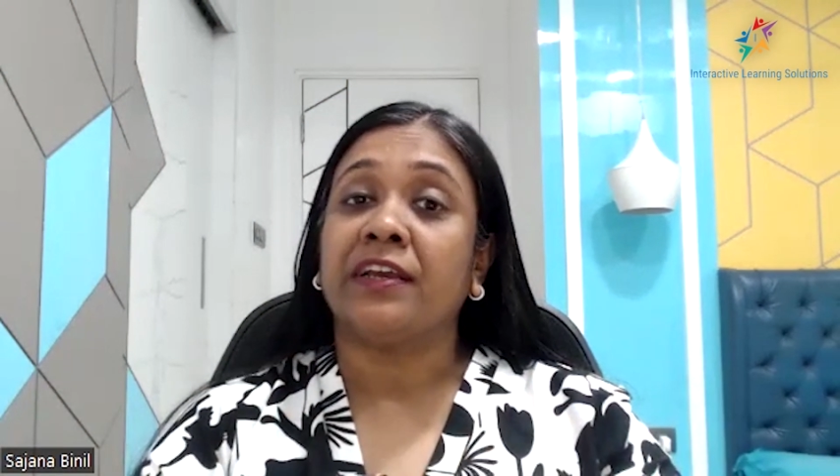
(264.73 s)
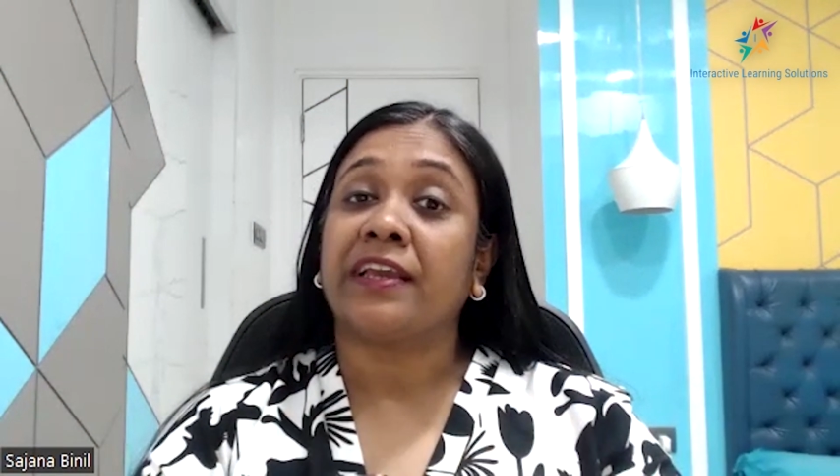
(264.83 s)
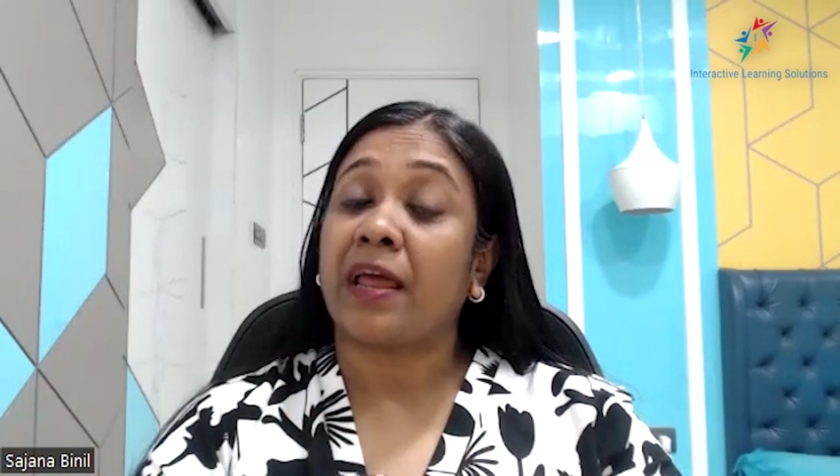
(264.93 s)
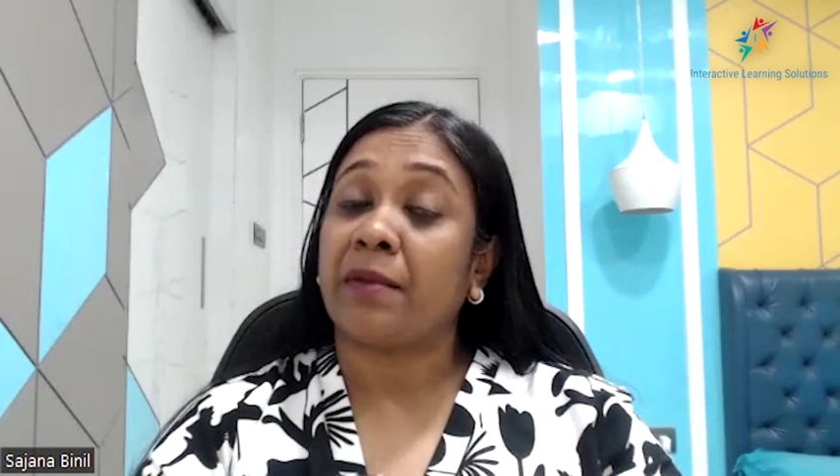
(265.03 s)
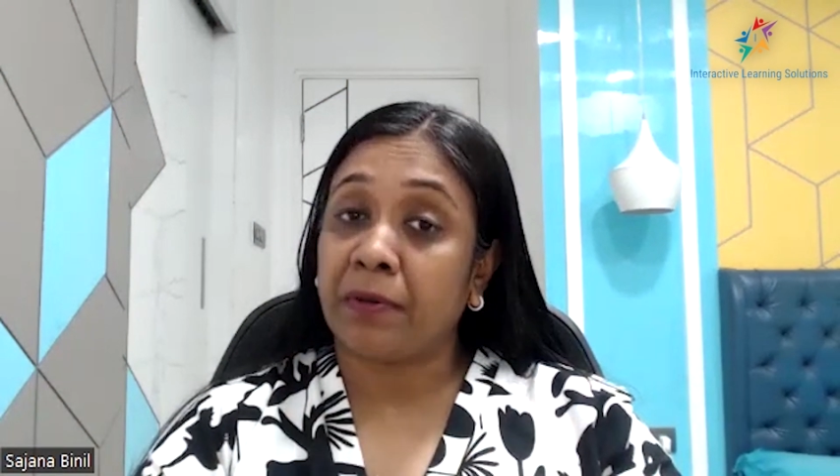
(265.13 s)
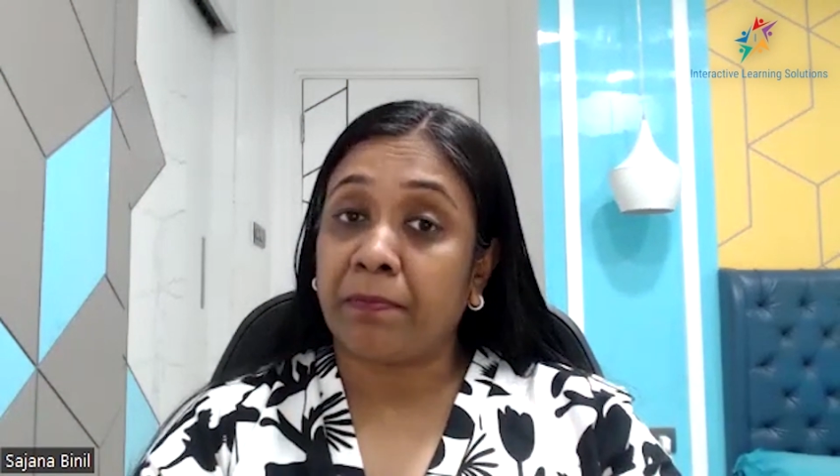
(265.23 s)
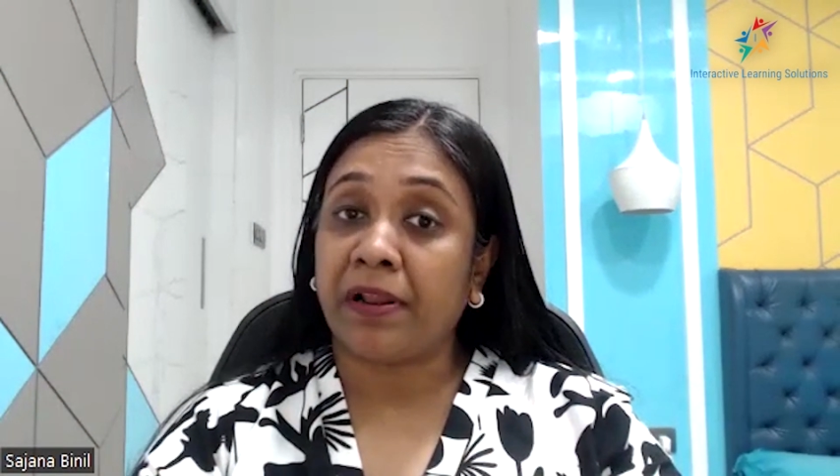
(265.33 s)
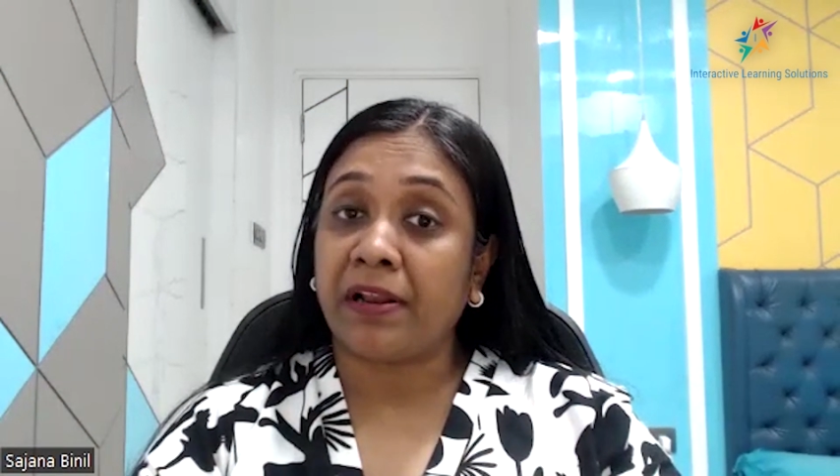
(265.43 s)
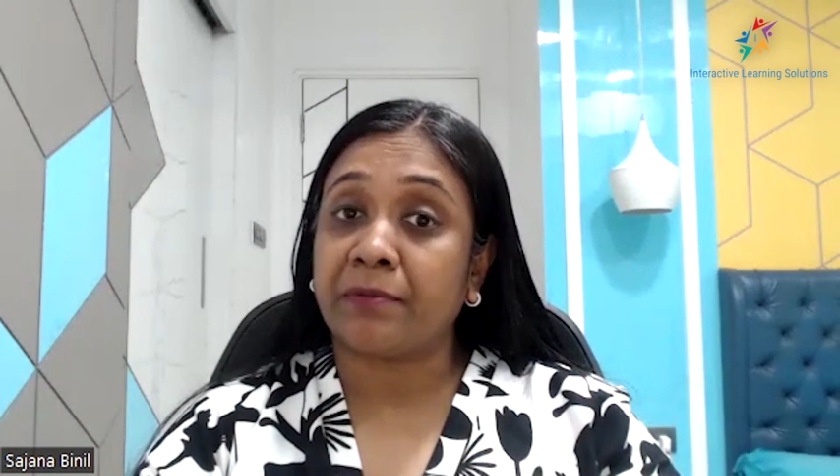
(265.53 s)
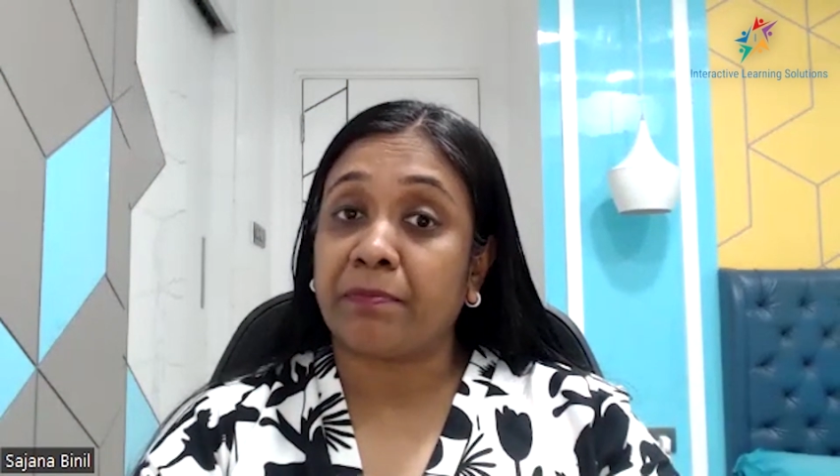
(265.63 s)
can be
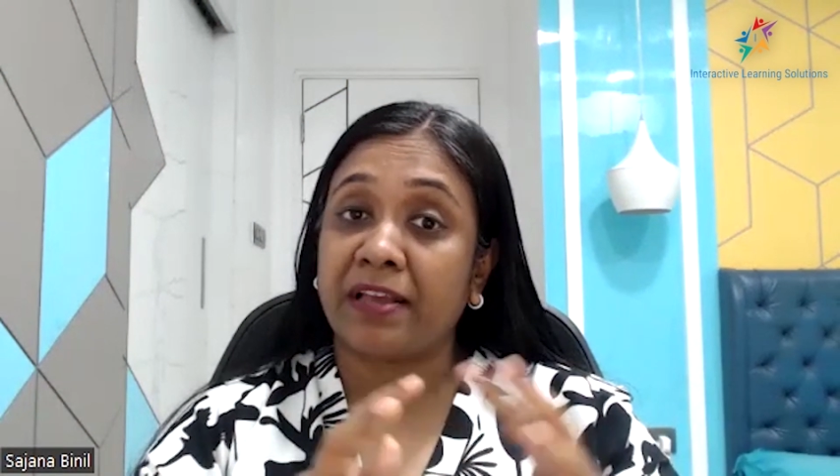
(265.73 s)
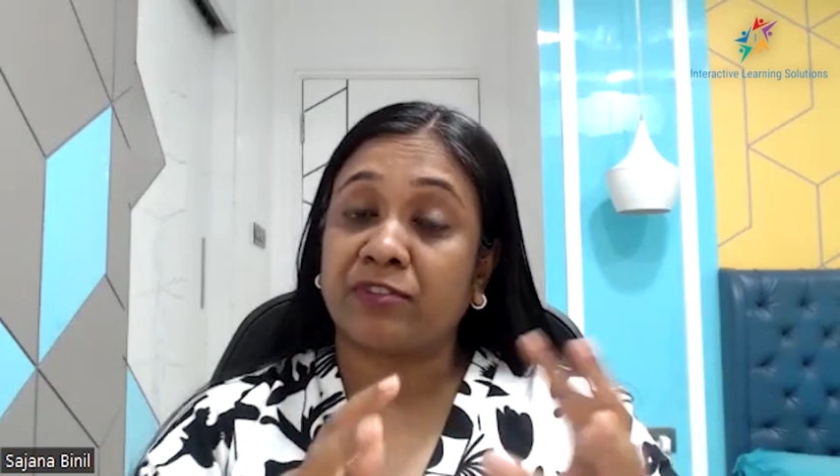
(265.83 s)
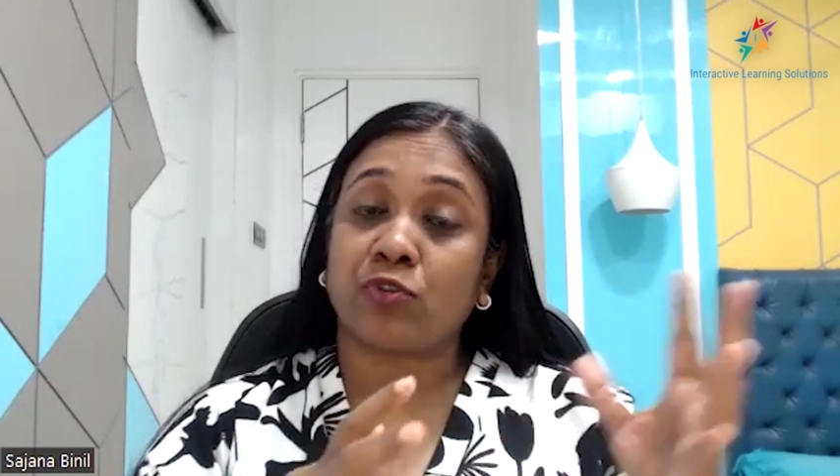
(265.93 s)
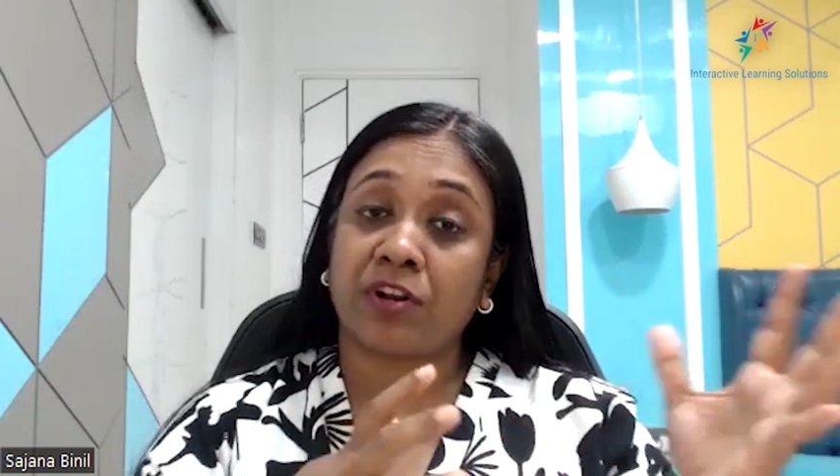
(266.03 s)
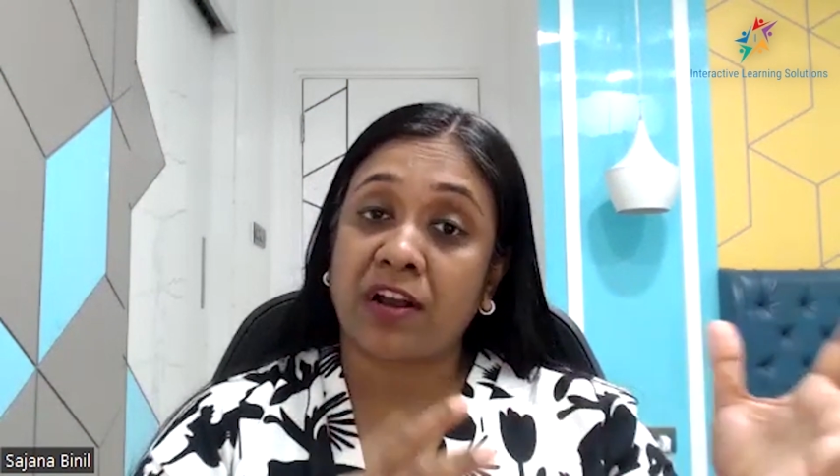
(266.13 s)
built based on a